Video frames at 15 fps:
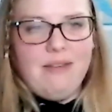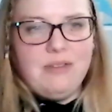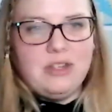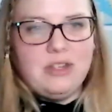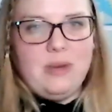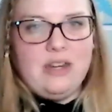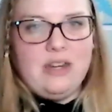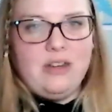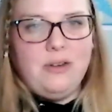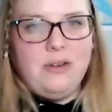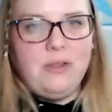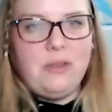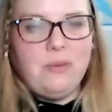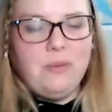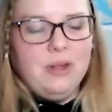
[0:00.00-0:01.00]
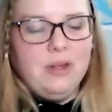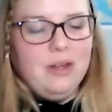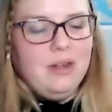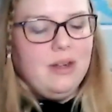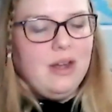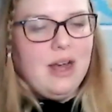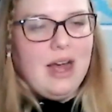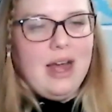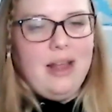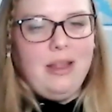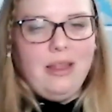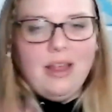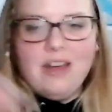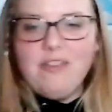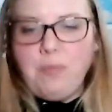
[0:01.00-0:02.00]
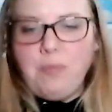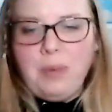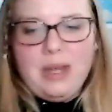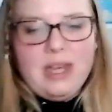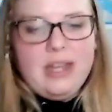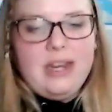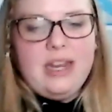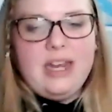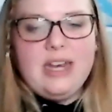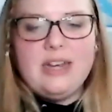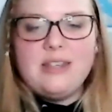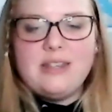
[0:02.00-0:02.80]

a sweet tooth, I love peaty,